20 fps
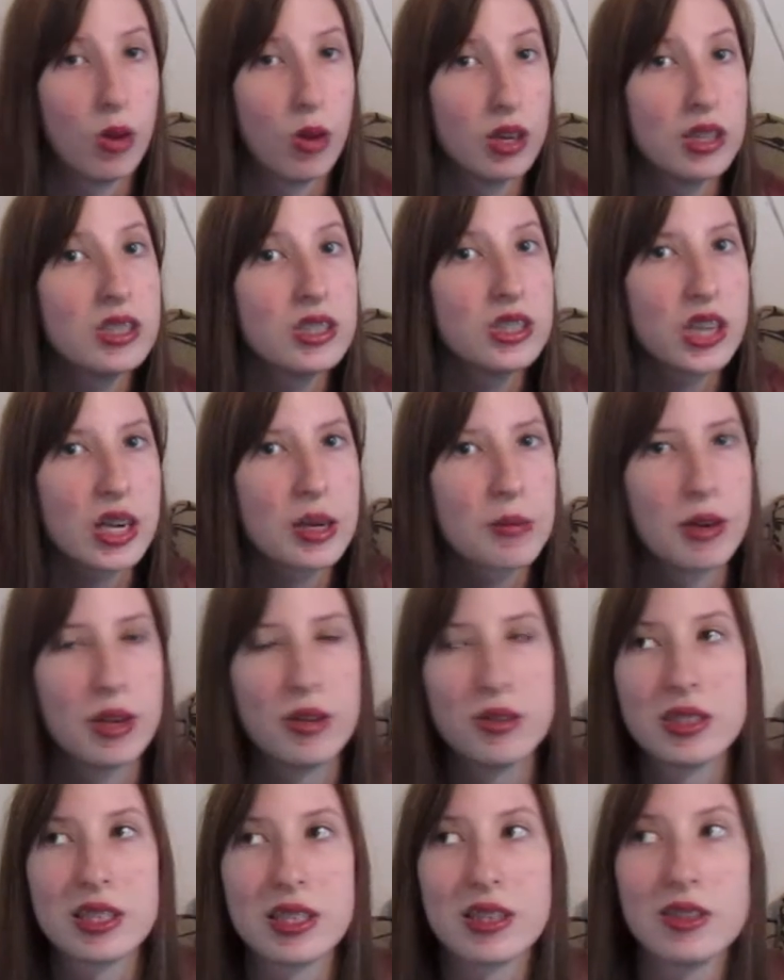wanted to check, but I
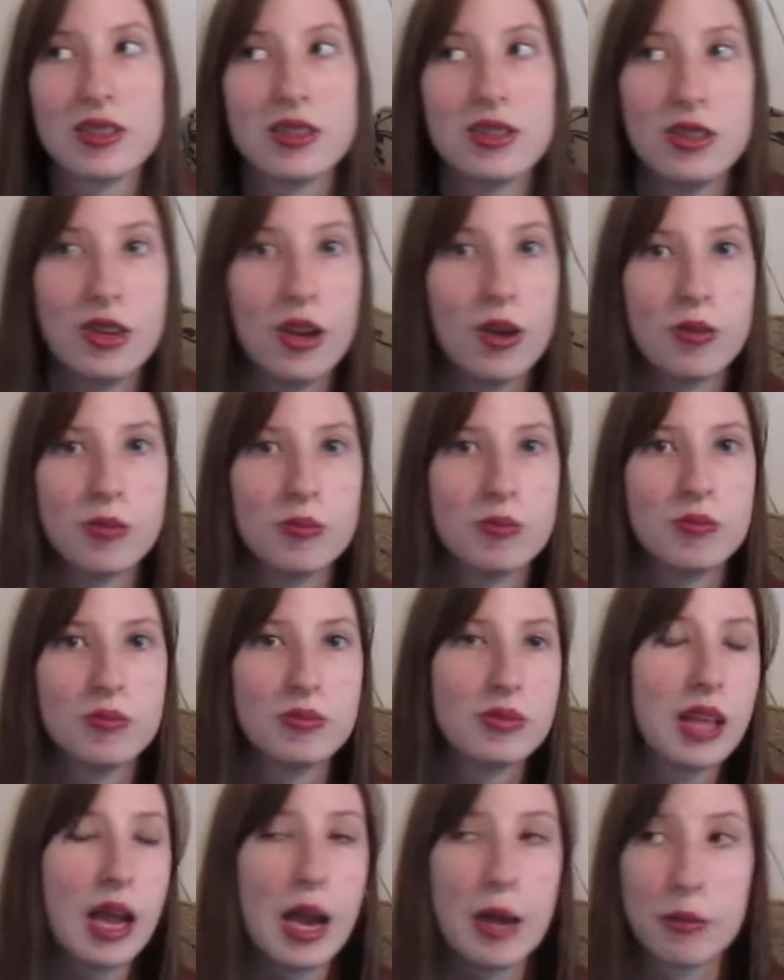was like, no,
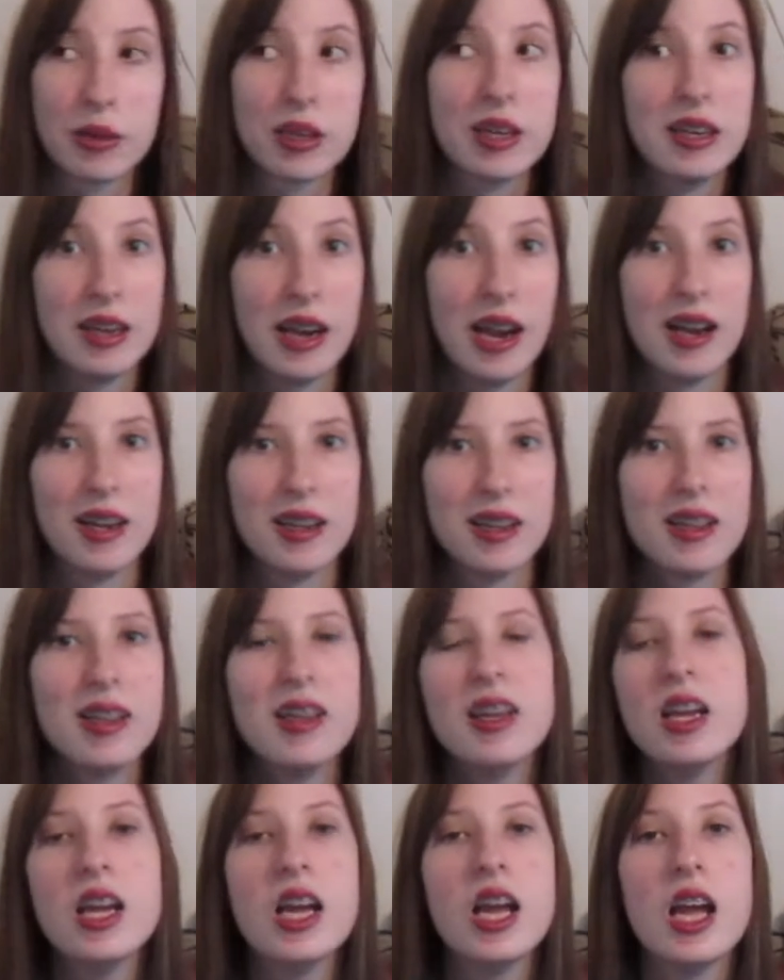I'm gonna die.
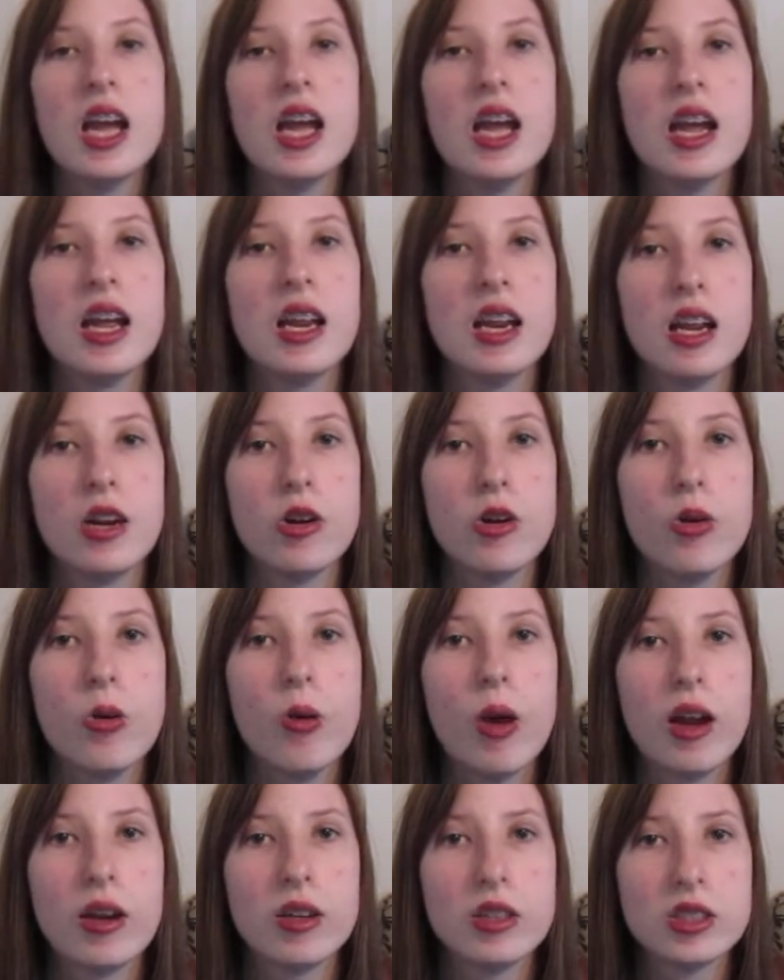And I don't know
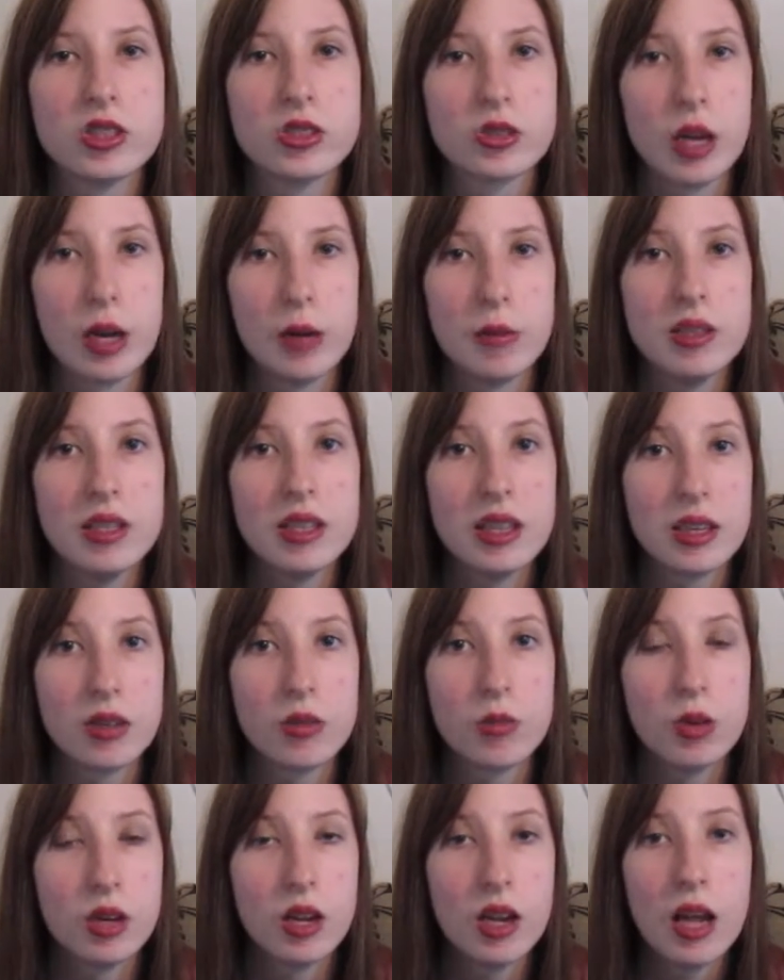how to describe it. Like,
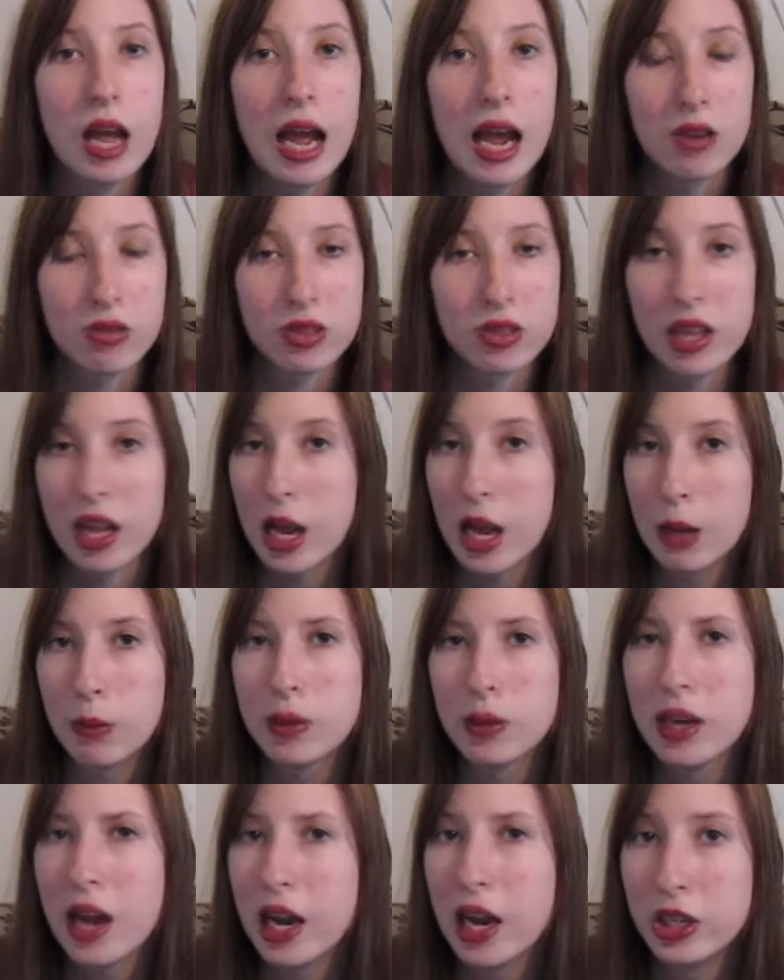after that
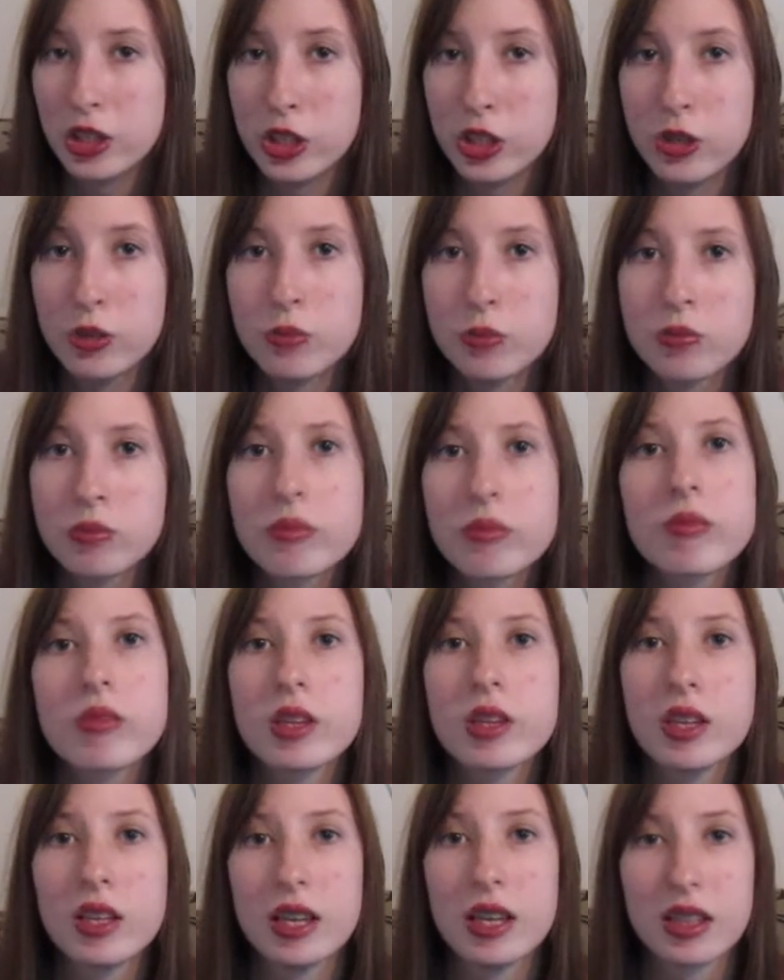happened, I knew
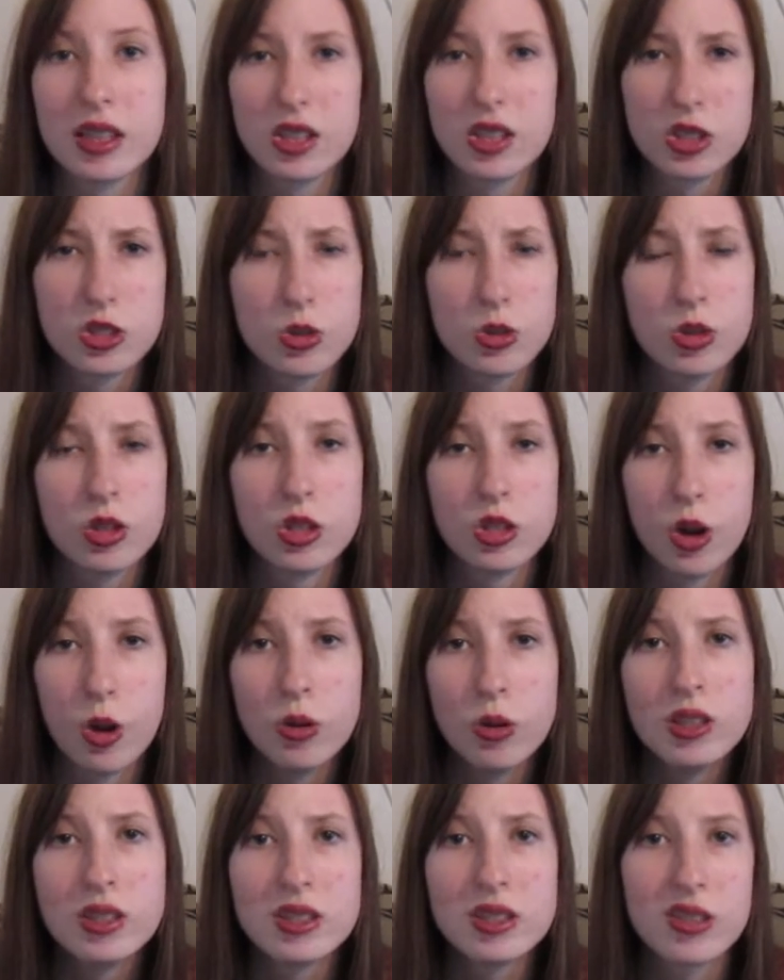like the sort of
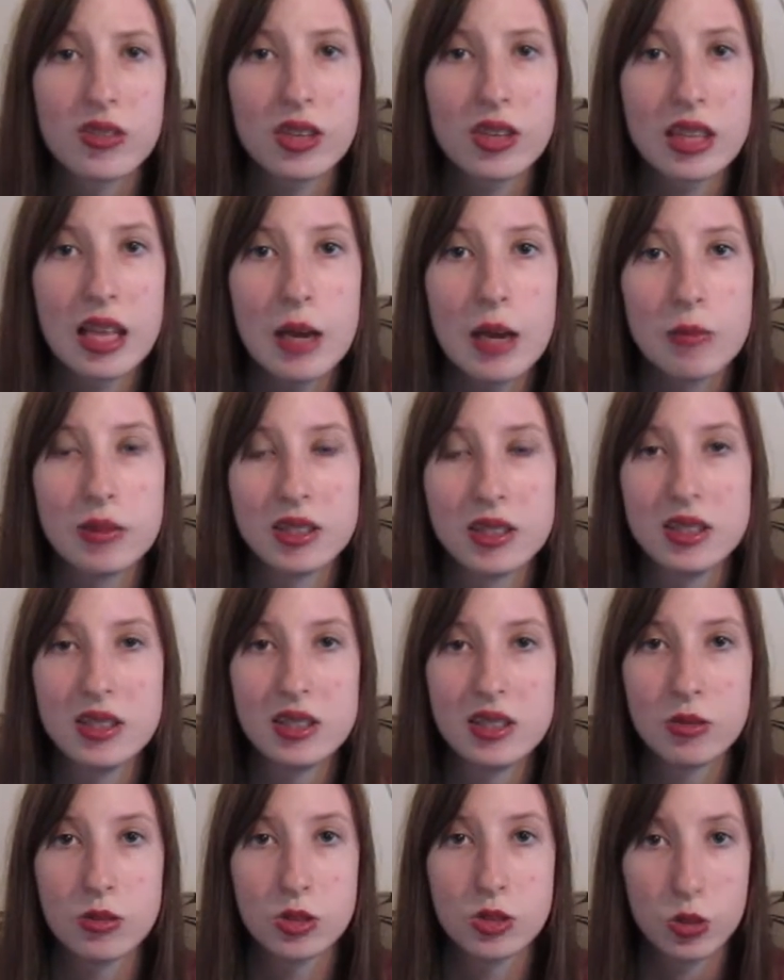tone and stuff like that, but
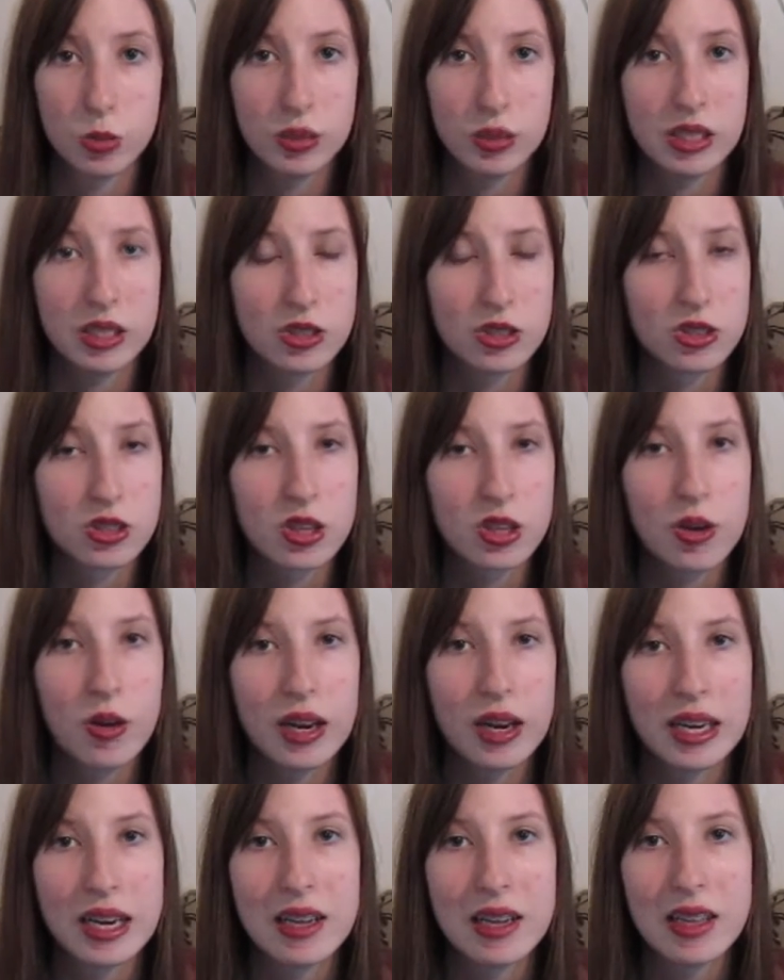since it was so many years ago,
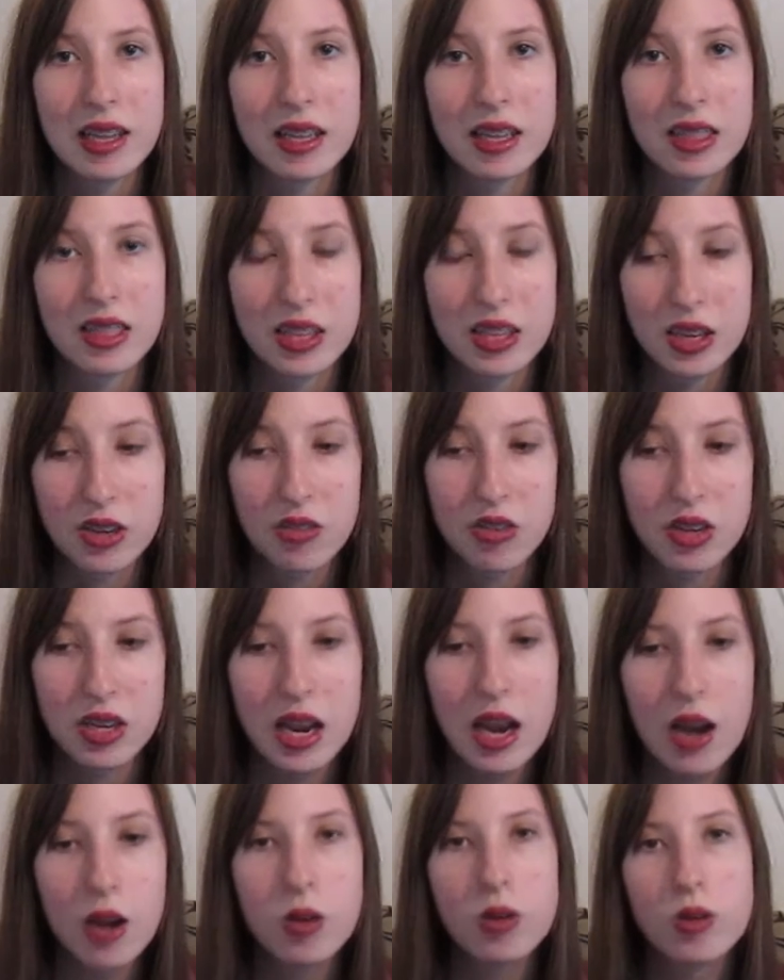I can't like think of it
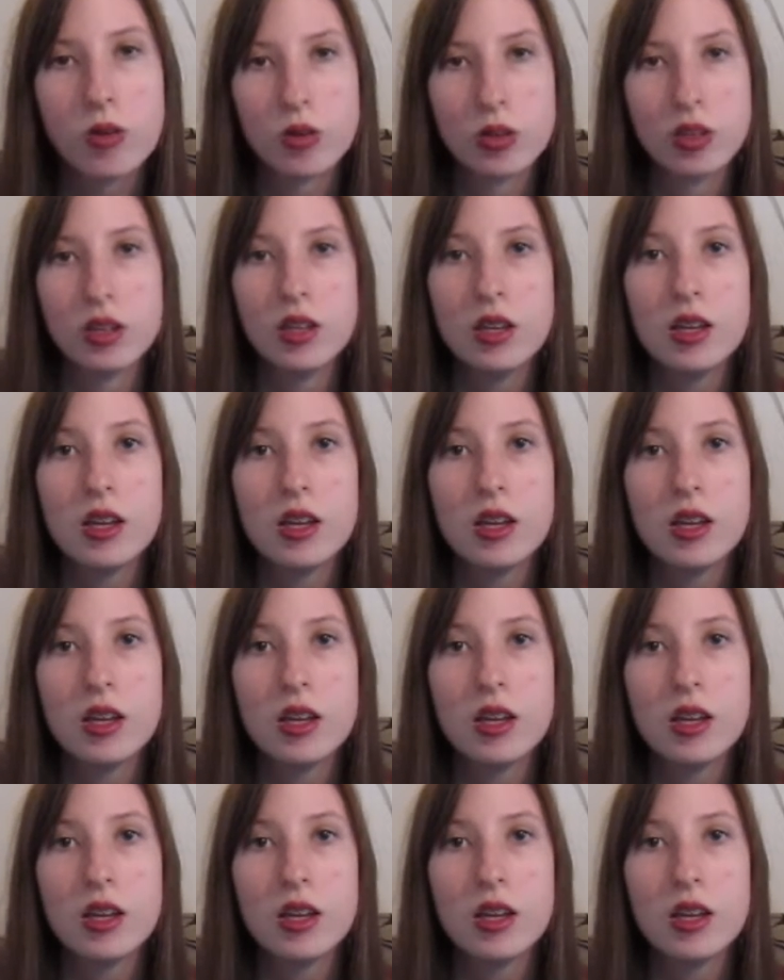now,